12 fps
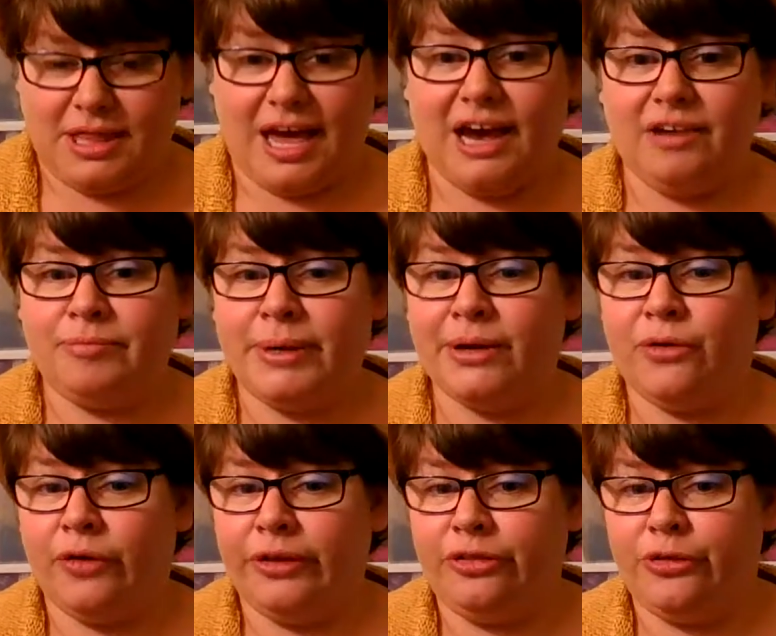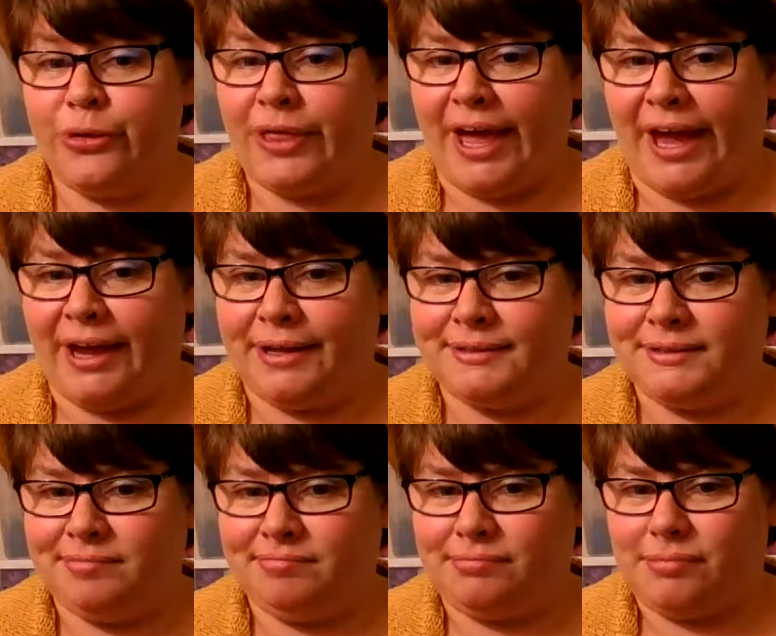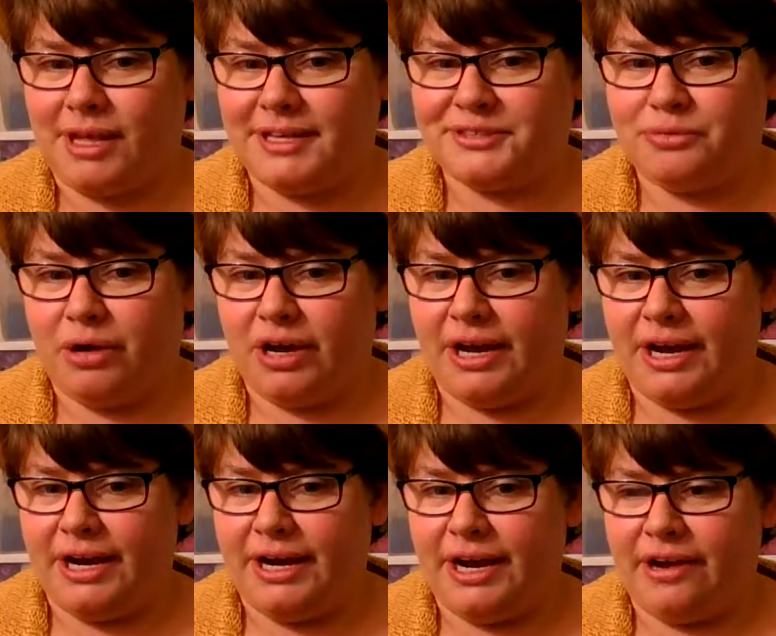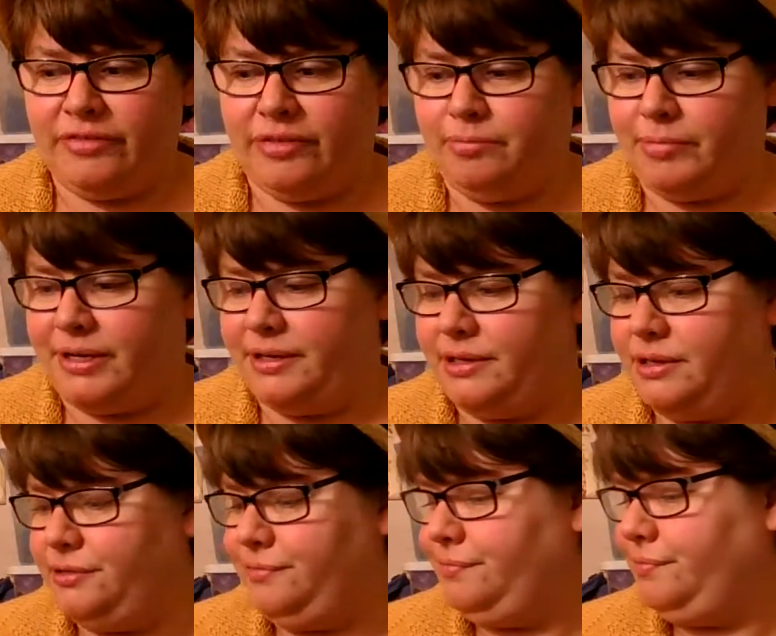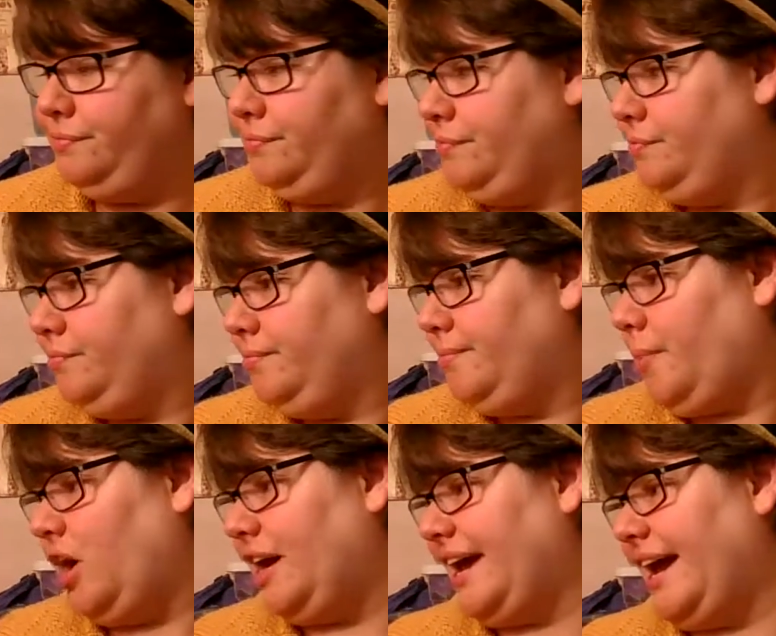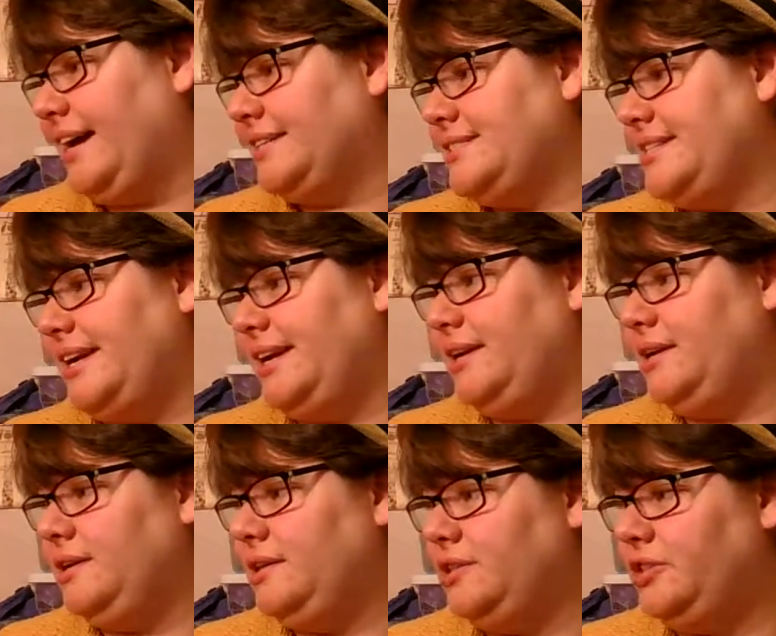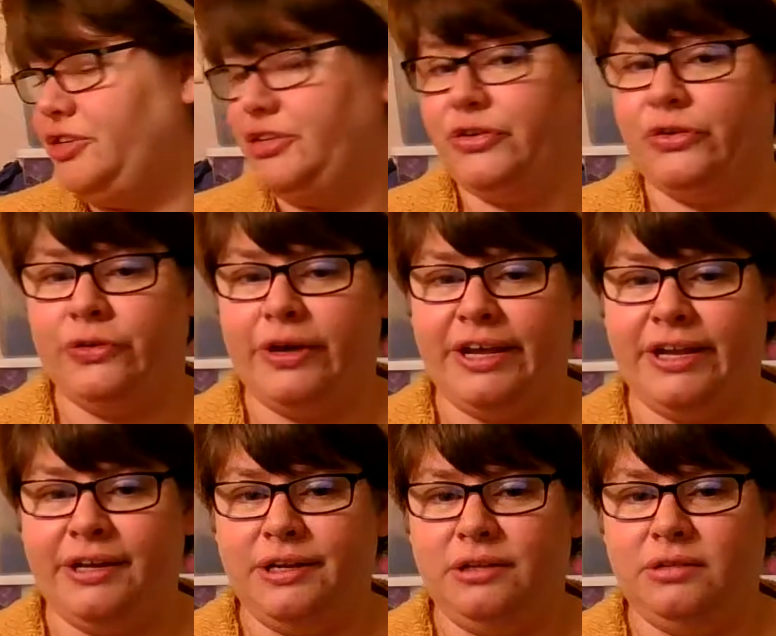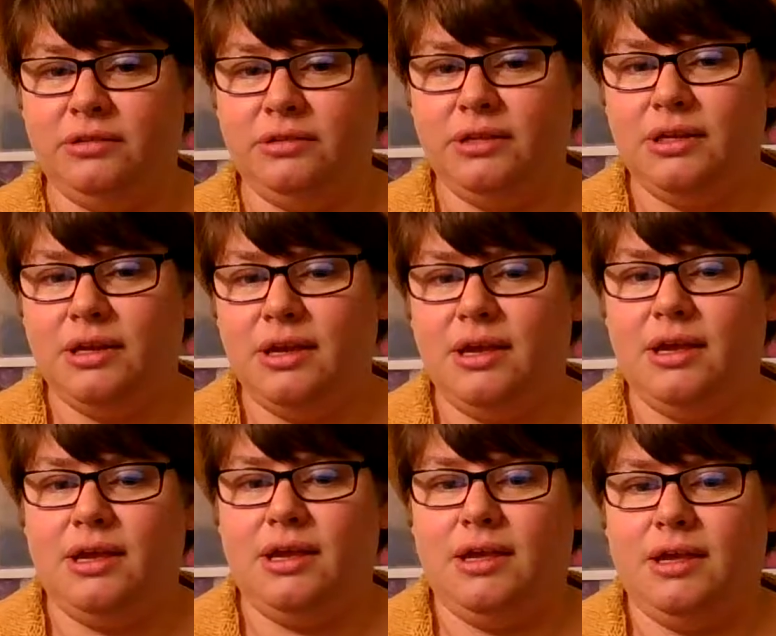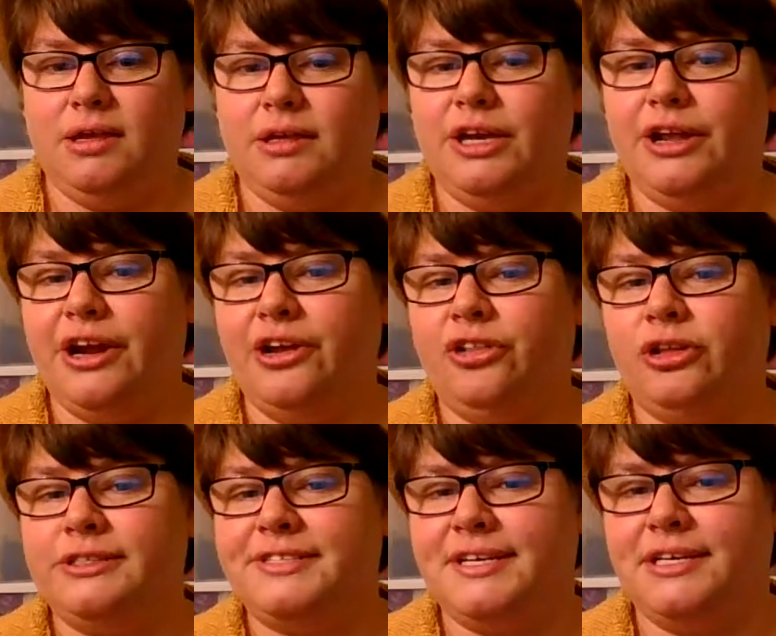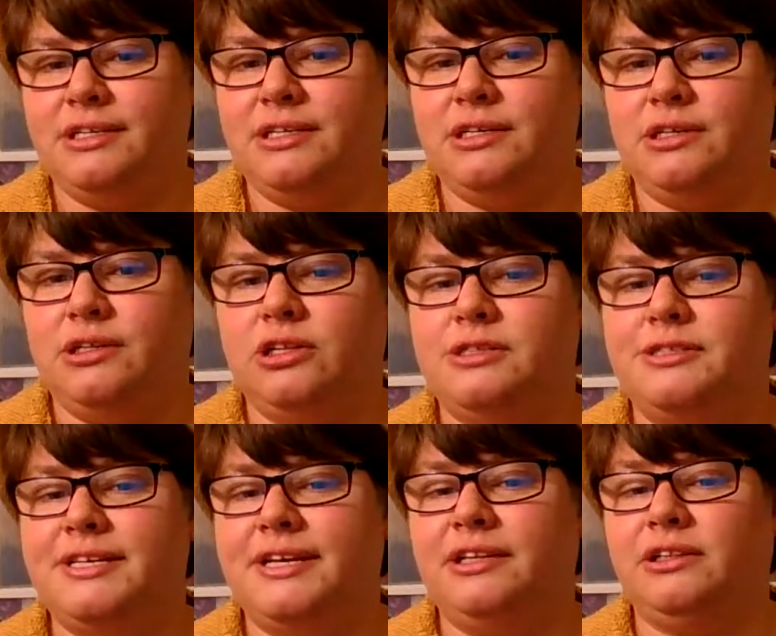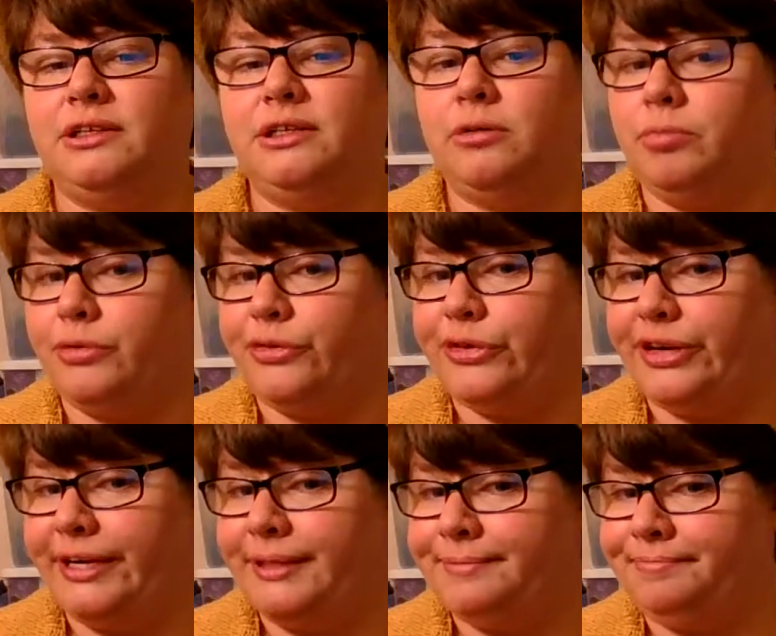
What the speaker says: I've been going through that. That's why I haven't been podcasting too. And, you know, losing a little boy